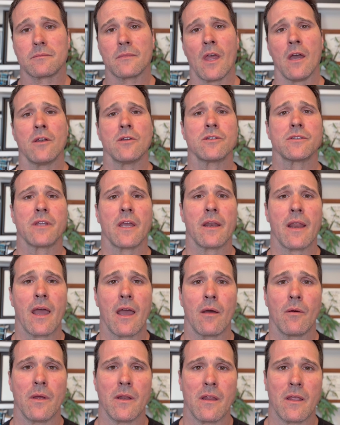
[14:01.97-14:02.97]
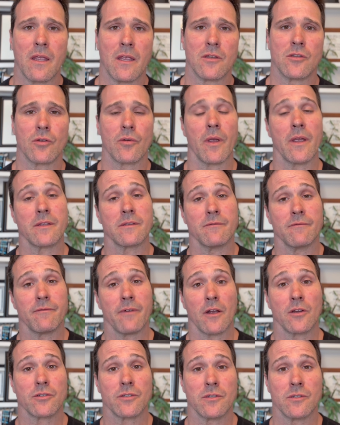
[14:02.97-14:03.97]
Understand how it integrates and
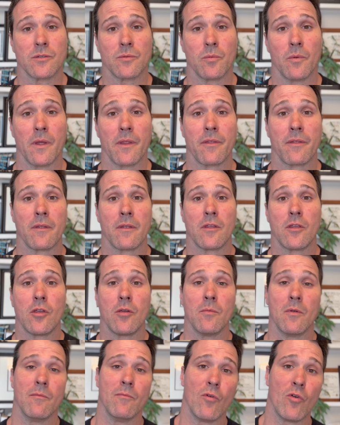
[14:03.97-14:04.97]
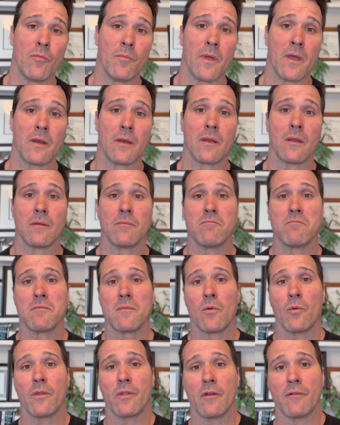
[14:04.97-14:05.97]
functions with human movement,
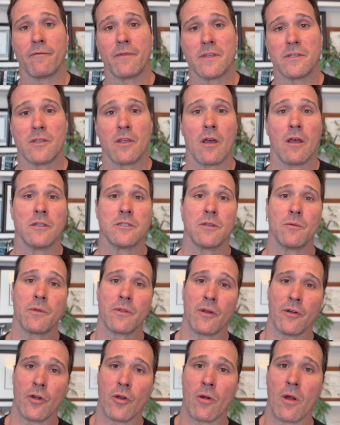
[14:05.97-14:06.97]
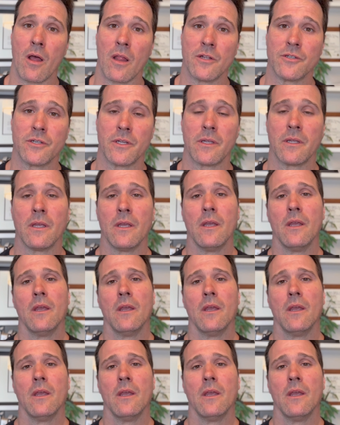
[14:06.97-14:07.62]
with our physiology, with our neurology.